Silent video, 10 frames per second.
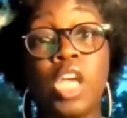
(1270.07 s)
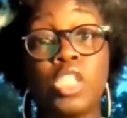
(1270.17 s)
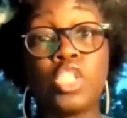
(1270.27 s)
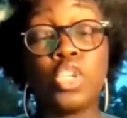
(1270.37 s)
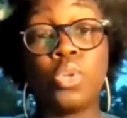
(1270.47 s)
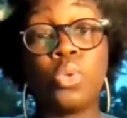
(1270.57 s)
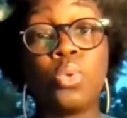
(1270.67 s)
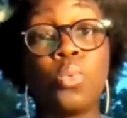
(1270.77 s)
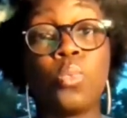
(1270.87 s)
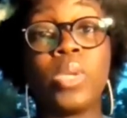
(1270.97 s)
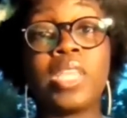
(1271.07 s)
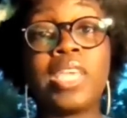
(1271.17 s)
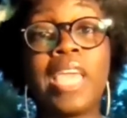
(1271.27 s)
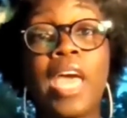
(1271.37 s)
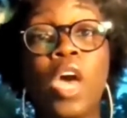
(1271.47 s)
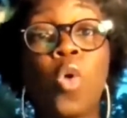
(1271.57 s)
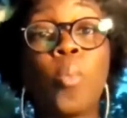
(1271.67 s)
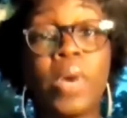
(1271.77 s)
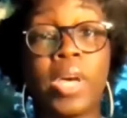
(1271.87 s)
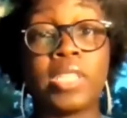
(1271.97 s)
to really
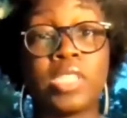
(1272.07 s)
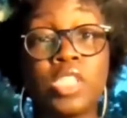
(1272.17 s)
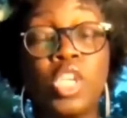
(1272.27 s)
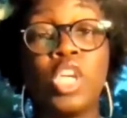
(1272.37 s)
help us